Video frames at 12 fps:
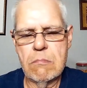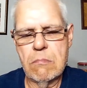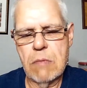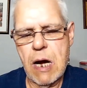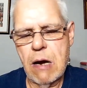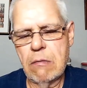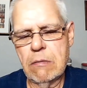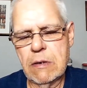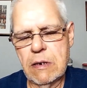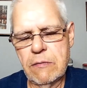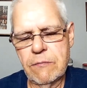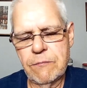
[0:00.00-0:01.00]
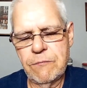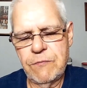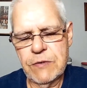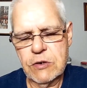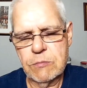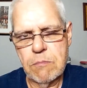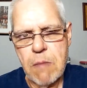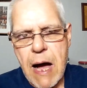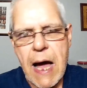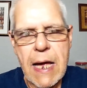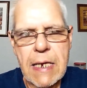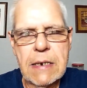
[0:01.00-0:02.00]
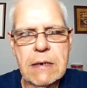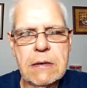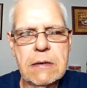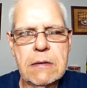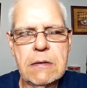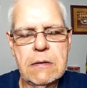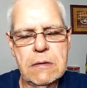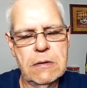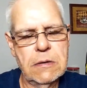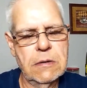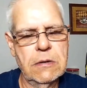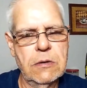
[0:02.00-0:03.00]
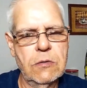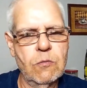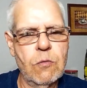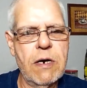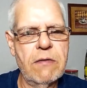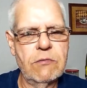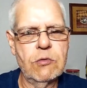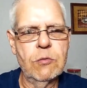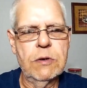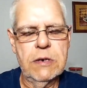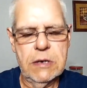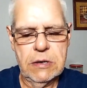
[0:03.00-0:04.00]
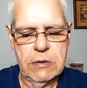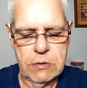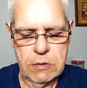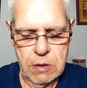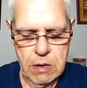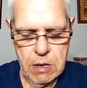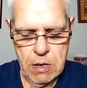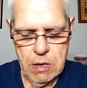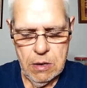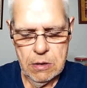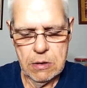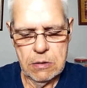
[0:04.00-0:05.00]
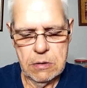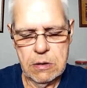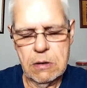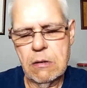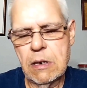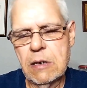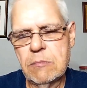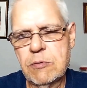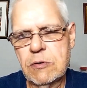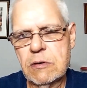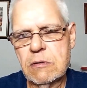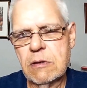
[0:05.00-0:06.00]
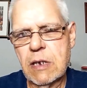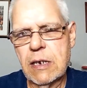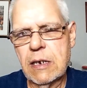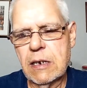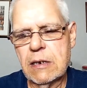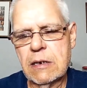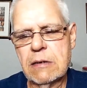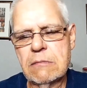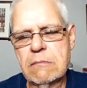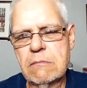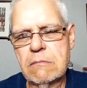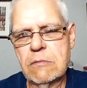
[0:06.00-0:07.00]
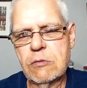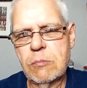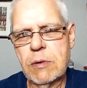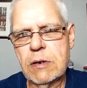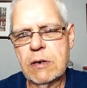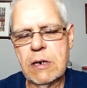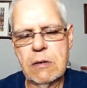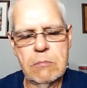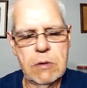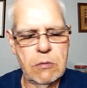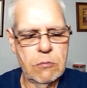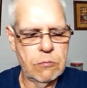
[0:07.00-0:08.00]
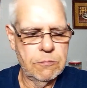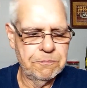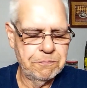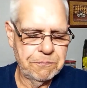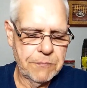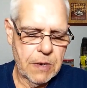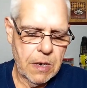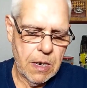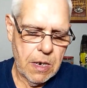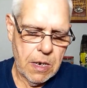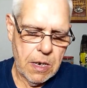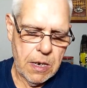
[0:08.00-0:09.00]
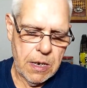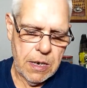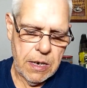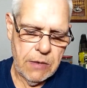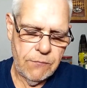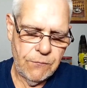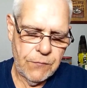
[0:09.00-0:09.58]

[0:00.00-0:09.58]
how it fits my way of doing things, you go ahead and put a little like on that little button down below. If